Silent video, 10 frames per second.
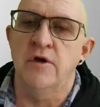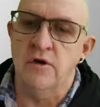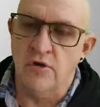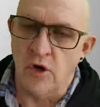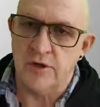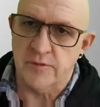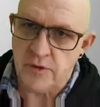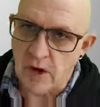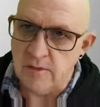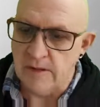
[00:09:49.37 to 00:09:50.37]
not a
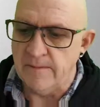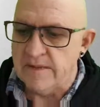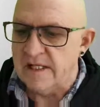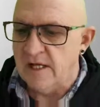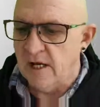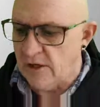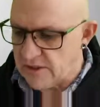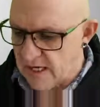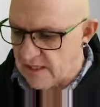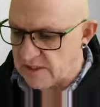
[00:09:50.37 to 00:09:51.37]
problem.
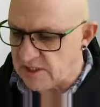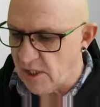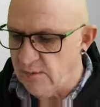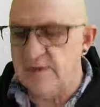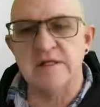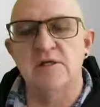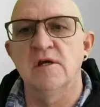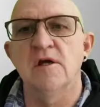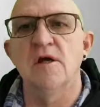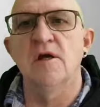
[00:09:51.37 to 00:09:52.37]
Okay, so but
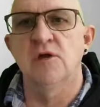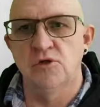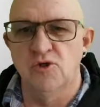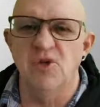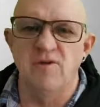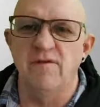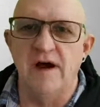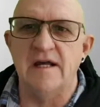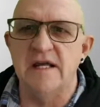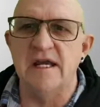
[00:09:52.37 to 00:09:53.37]
you shouldn't
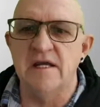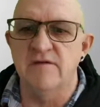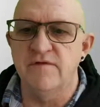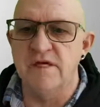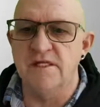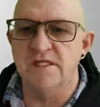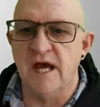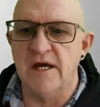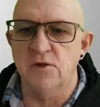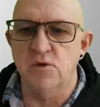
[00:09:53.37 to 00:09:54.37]
find any of these
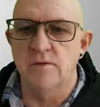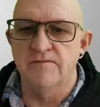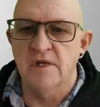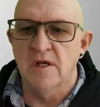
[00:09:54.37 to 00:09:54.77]
at all.